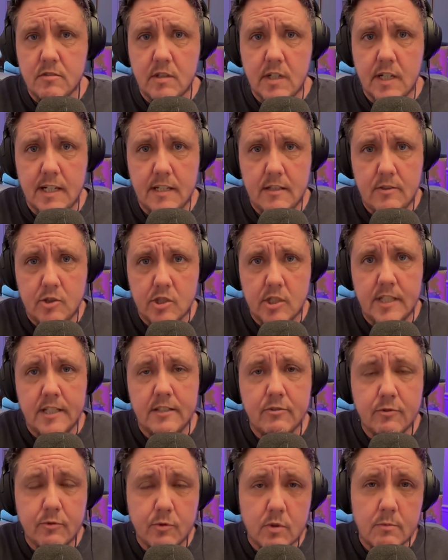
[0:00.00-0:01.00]
I
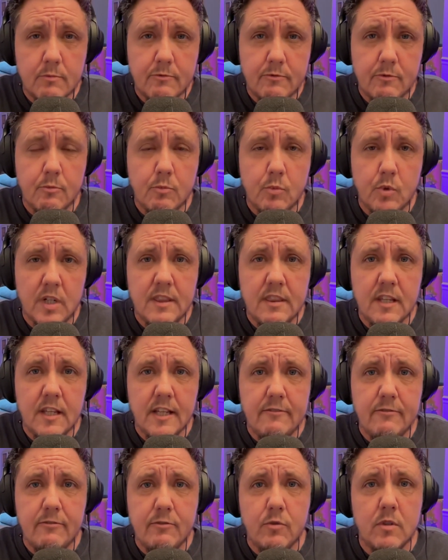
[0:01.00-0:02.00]
transform from one
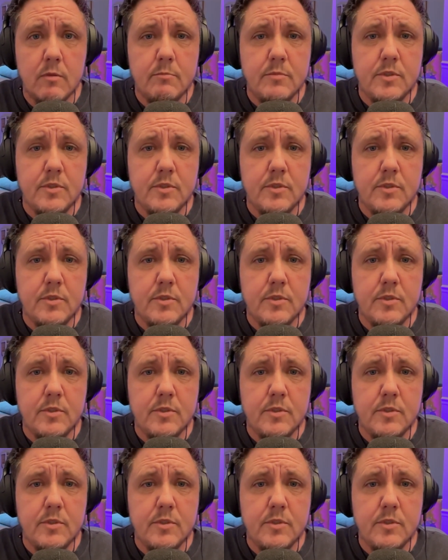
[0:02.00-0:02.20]
life form